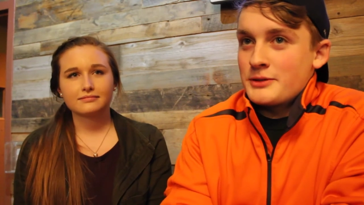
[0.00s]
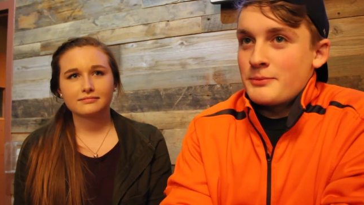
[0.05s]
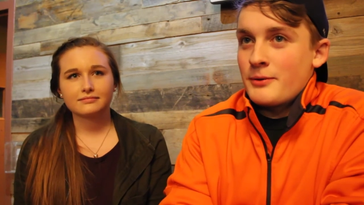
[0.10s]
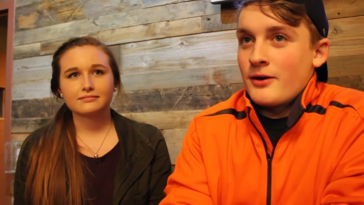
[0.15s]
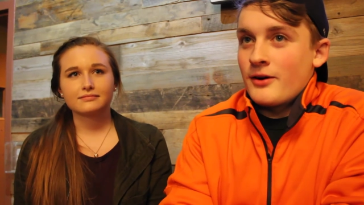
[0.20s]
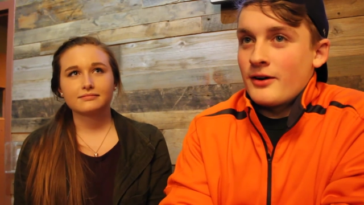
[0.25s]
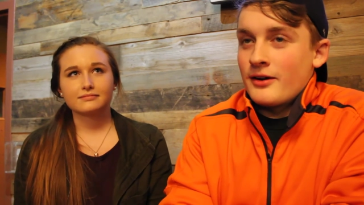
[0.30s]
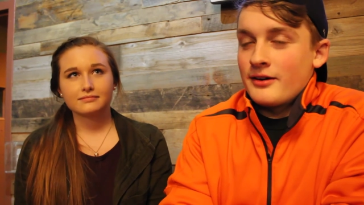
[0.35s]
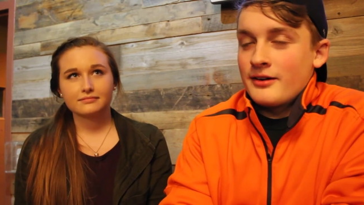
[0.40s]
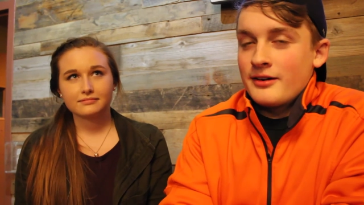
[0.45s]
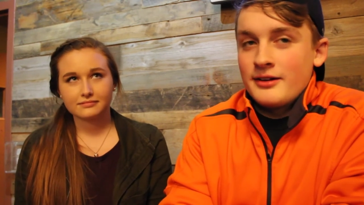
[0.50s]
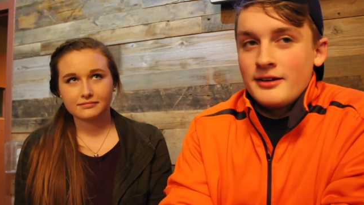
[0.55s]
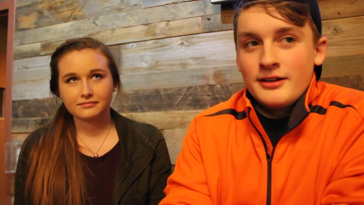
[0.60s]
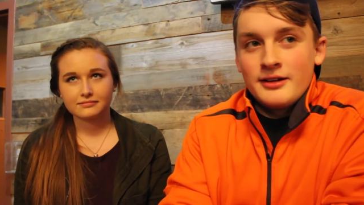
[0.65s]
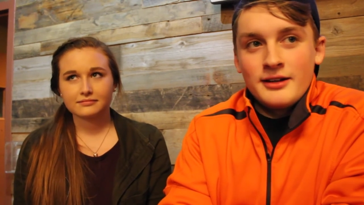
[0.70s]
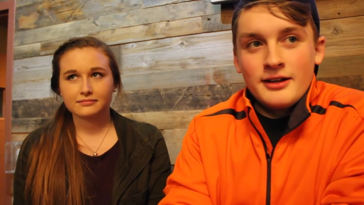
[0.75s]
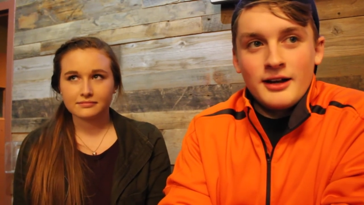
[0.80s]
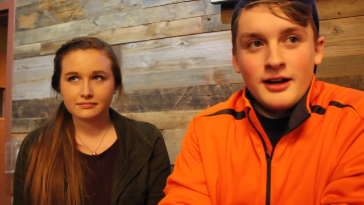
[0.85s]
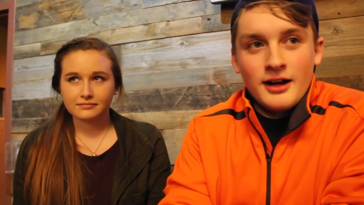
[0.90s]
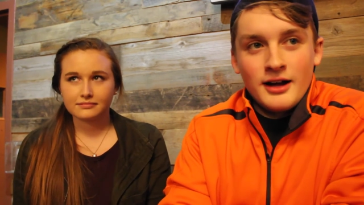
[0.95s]
Speaker 1: this part.
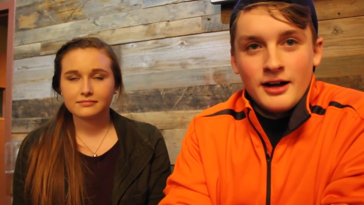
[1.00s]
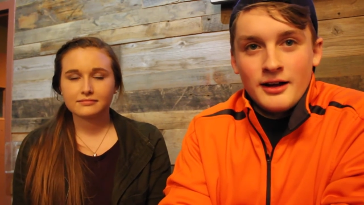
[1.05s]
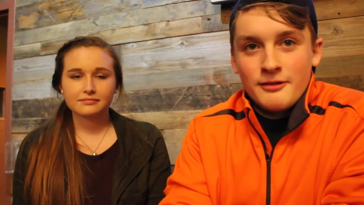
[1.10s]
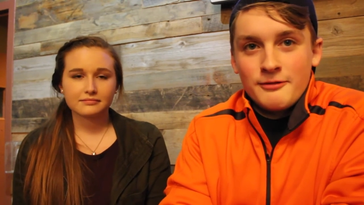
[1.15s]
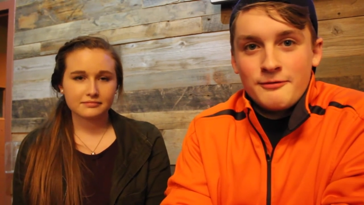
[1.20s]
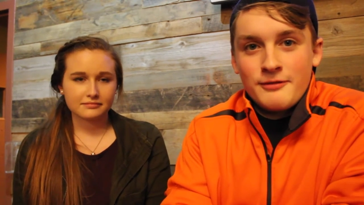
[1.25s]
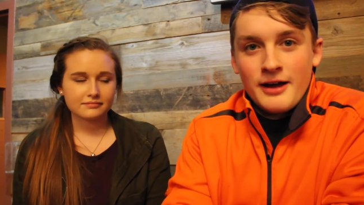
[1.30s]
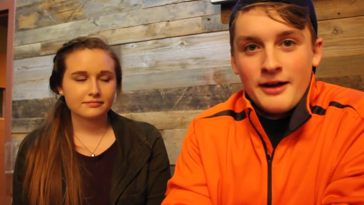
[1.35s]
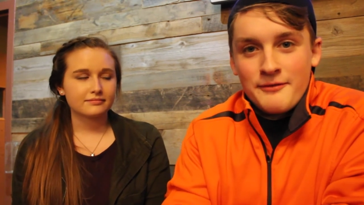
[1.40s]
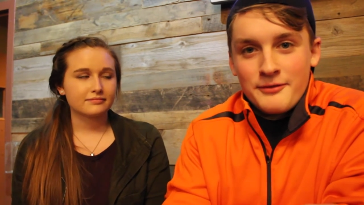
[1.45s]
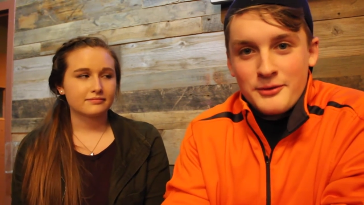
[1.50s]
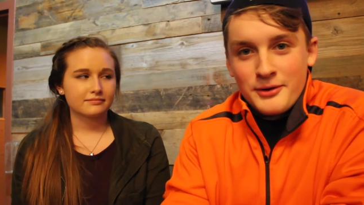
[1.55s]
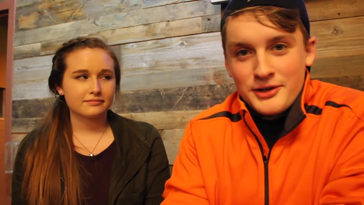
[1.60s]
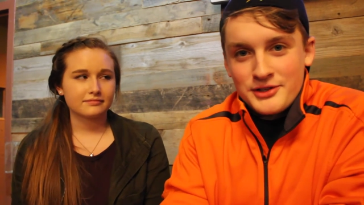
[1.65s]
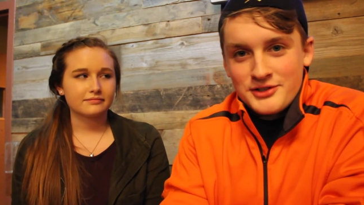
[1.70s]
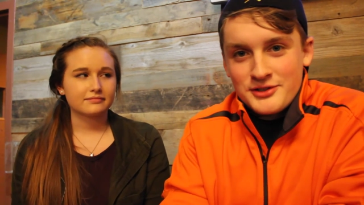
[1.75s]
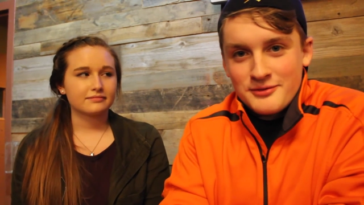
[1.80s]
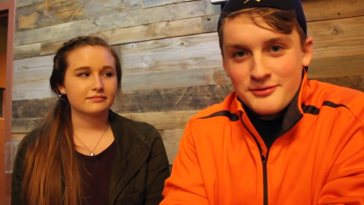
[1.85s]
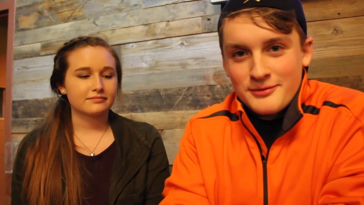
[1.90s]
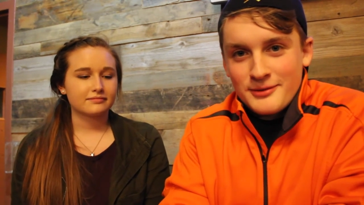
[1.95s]
Uh, five
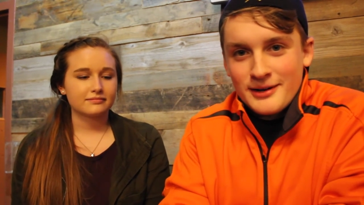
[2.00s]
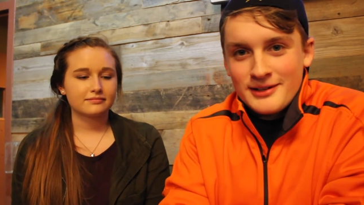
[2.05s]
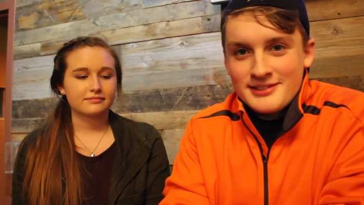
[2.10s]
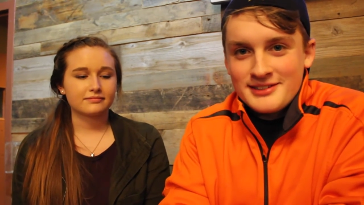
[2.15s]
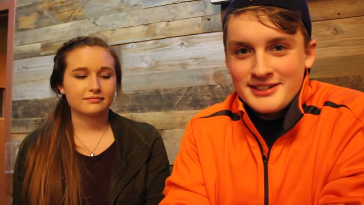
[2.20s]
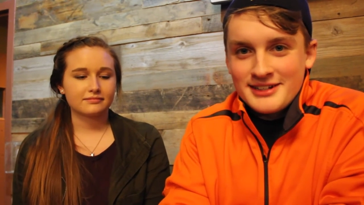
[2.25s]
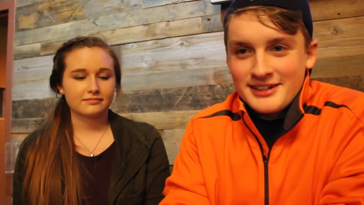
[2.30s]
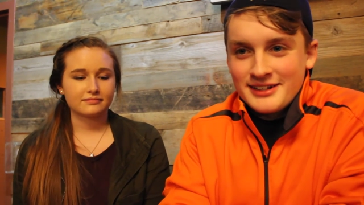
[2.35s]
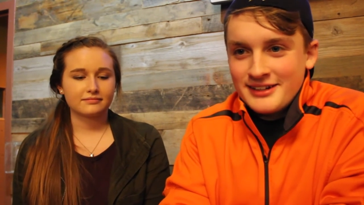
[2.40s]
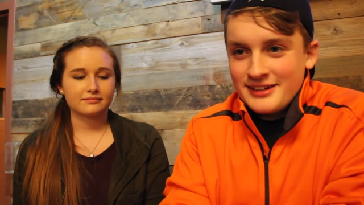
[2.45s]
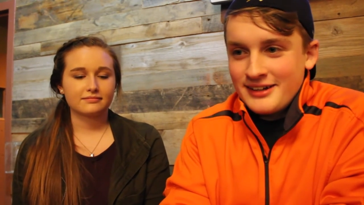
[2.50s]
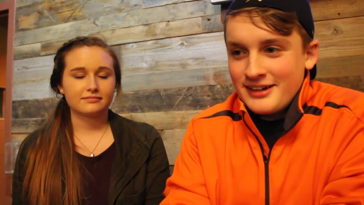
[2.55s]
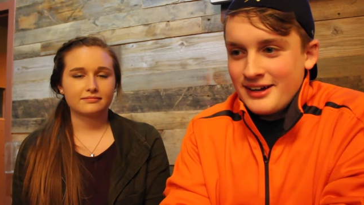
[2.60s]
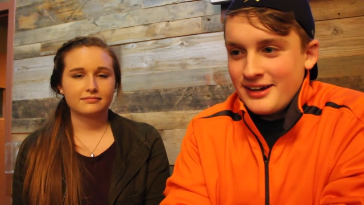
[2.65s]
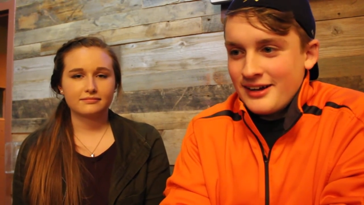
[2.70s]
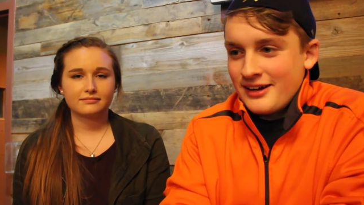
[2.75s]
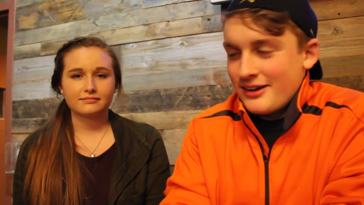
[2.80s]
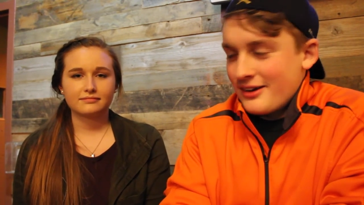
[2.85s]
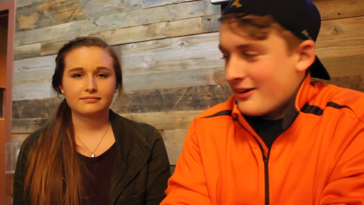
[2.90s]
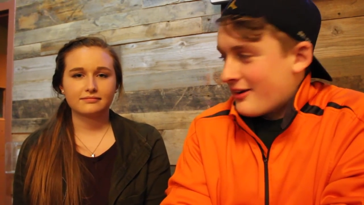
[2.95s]
question frenzy.
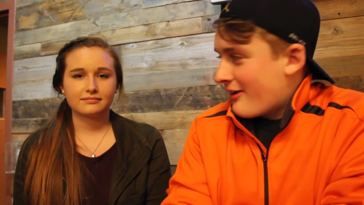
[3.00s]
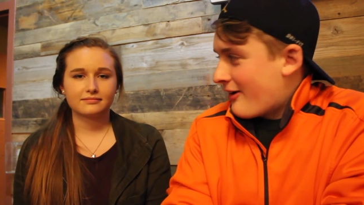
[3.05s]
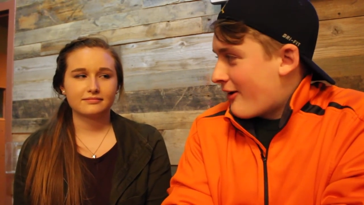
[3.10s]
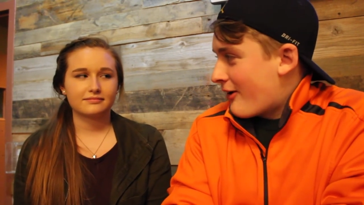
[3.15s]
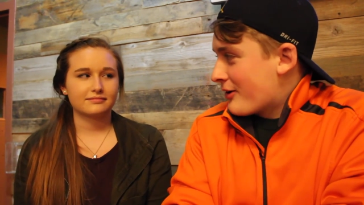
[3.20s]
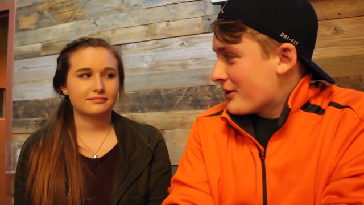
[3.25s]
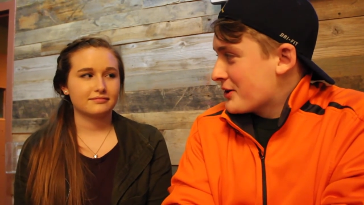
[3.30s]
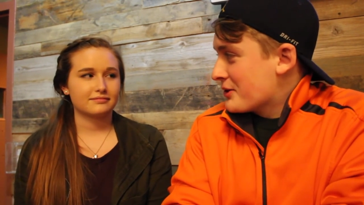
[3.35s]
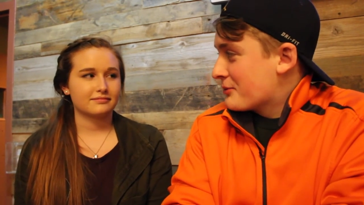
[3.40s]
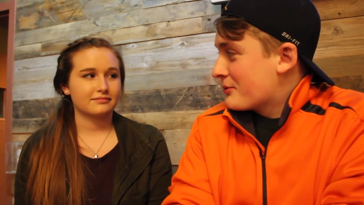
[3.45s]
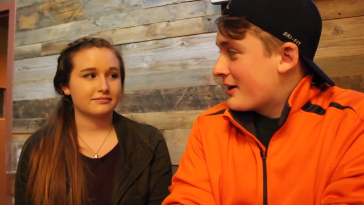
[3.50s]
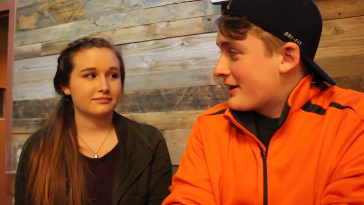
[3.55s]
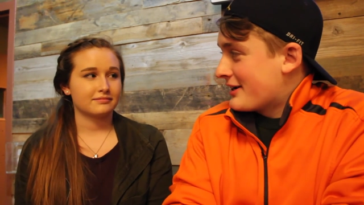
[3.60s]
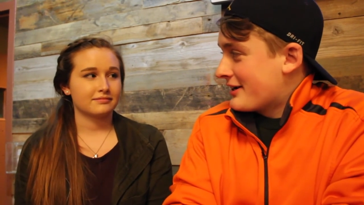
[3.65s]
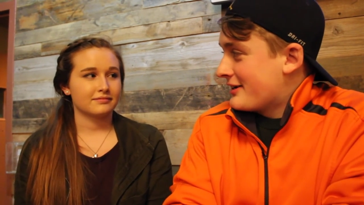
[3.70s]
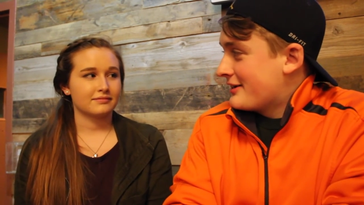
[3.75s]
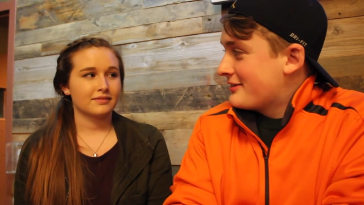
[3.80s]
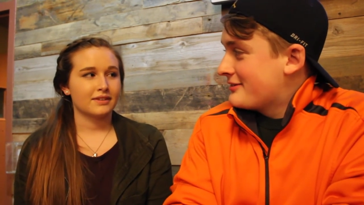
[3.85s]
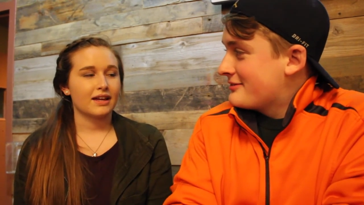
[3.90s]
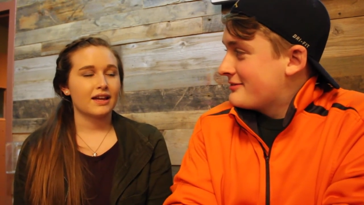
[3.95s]
Uh, are you
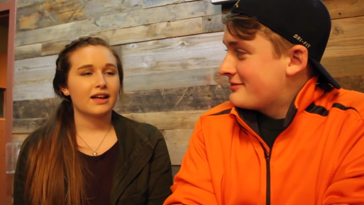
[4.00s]
ready?